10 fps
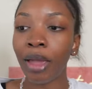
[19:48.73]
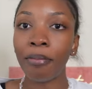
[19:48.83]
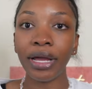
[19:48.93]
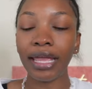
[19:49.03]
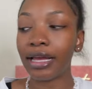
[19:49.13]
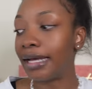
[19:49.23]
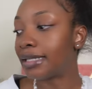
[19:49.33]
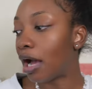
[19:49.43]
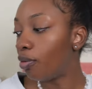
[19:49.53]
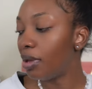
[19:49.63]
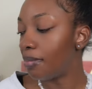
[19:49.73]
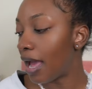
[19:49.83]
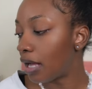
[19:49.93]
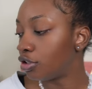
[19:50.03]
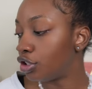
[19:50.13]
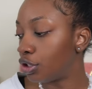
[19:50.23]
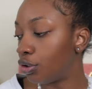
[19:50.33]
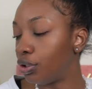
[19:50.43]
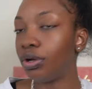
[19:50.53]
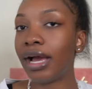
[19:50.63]
But yeah, guys, I will be back to show
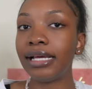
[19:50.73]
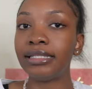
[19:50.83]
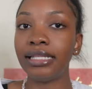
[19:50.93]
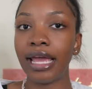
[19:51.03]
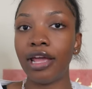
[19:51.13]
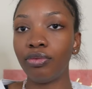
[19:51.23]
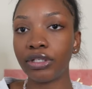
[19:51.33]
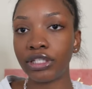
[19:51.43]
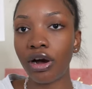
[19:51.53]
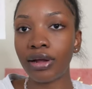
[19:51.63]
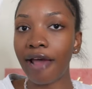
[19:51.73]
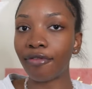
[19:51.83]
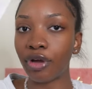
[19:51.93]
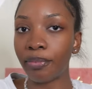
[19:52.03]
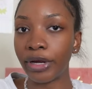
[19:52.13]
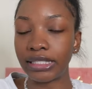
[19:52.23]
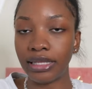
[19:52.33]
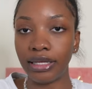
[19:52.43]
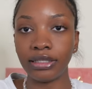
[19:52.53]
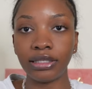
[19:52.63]
you guys the end result after I press
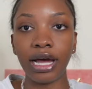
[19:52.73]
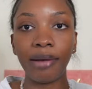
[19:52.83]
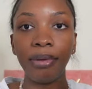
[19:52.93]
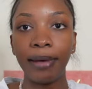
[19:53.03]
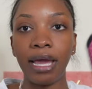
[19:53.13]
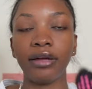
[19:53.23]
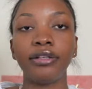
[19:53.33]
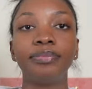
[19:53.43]
this. So I'll be back.